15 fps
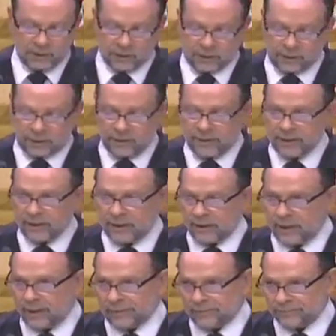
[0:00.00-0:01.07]
we learned
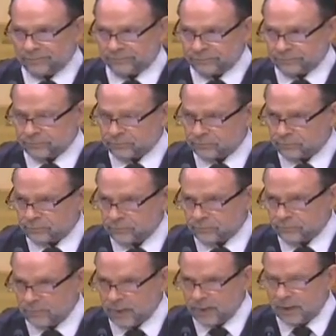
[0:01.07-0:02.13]
in, I
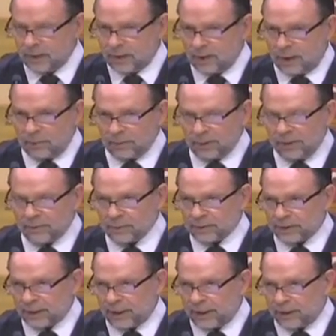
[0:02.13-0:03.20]
believe it
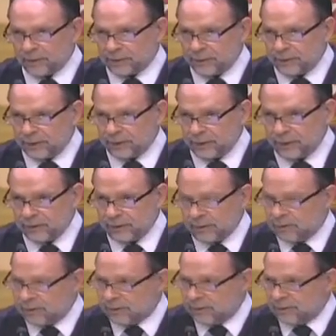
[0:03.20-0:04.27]
was a character unit,
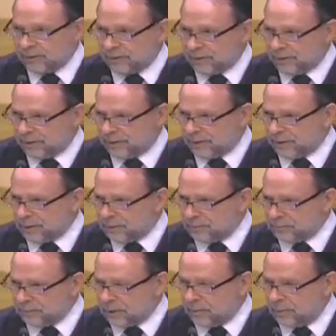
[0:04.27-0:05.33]

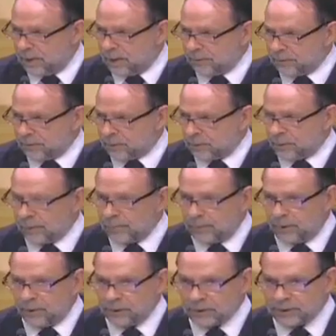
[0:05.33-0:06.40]
about the word
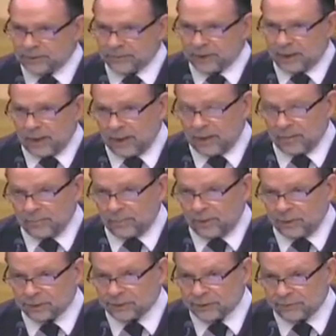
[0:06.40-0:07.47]
impulsive and how
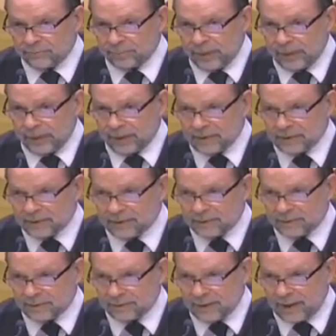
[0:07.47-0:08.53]
impulsive
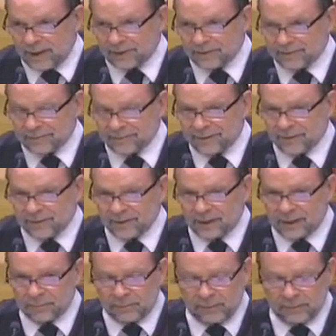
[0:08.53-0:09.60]
means not, you know, a
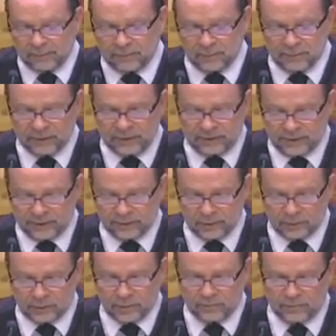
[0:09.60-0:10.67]
lot of people, when they hear
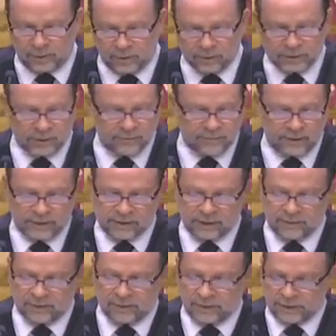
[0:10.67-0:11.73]
the word impulsive, they
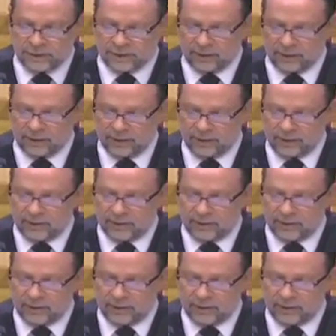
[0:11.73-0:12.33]
tend to think,